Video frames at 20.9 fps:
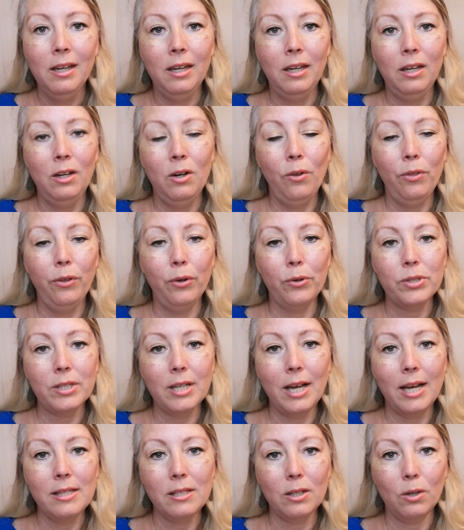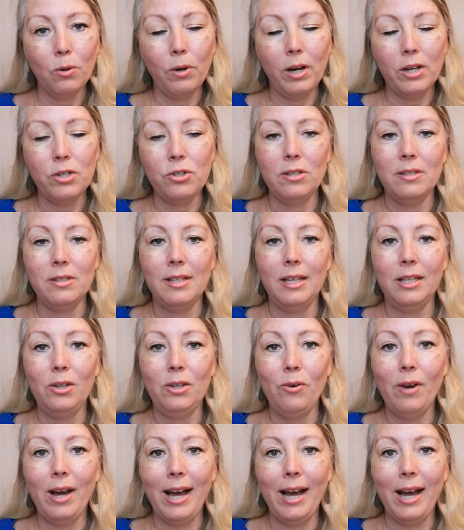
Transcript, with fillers: You know, those kinds of questions that you